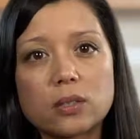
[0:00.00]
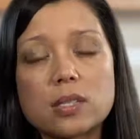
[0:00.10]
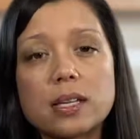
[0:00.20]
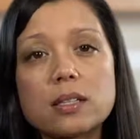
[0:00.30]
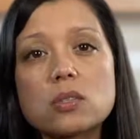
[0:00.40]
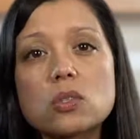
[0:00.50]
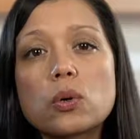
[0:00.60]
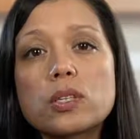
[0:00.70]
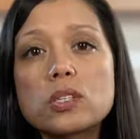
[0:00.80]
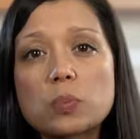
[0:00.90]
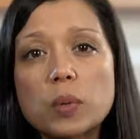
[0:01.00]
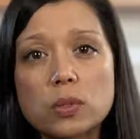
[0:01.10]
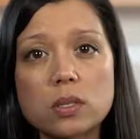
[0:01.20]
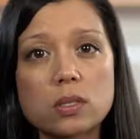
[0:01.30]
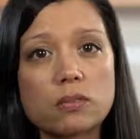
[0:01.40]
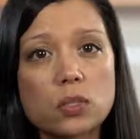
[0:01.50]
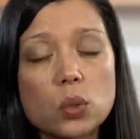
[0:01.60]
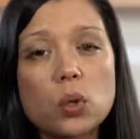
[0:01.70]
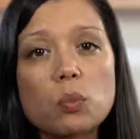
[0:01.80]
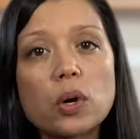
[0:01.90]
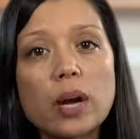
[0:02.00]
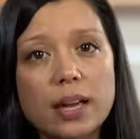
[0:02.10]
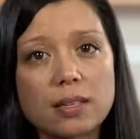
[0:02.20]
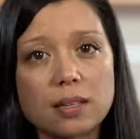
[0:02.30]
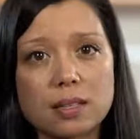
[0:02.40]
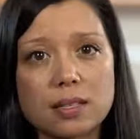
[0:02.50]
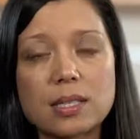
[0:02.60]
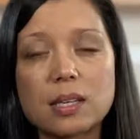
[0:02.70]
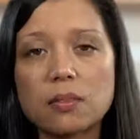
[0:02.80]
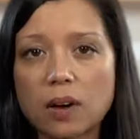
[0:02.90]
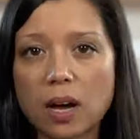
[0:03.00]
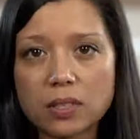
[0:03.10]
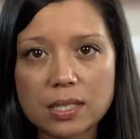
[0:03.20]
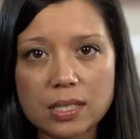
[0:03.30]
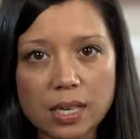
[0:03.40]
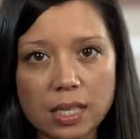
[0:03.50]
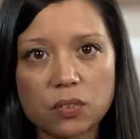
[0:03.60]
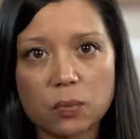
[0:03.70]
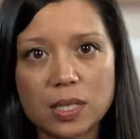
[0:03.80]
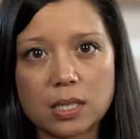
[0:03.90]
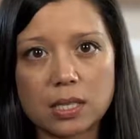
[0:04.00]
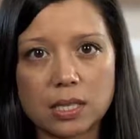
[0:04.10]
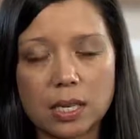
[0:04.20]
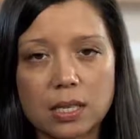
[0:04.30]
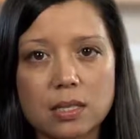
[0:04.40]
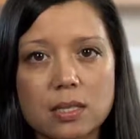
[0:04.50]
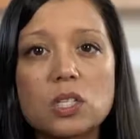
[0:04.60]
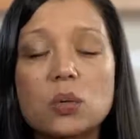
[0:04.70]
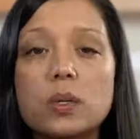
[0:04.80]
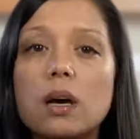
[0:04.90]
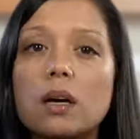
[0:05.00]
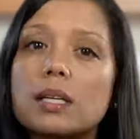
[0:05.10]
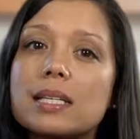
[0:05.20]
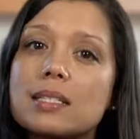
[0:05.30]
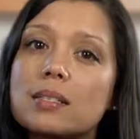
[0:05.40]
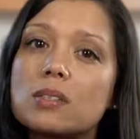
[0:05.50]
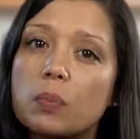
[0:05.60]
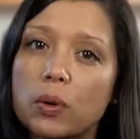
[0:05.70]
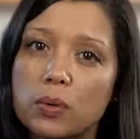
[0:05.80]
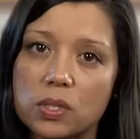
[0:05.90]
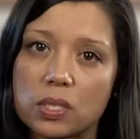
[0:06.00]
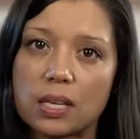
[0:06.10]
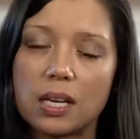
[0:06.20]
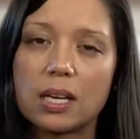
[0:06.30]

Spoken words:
sells or disposes of 2 or more handguns in 5 consecutive business days to an unlicensed person,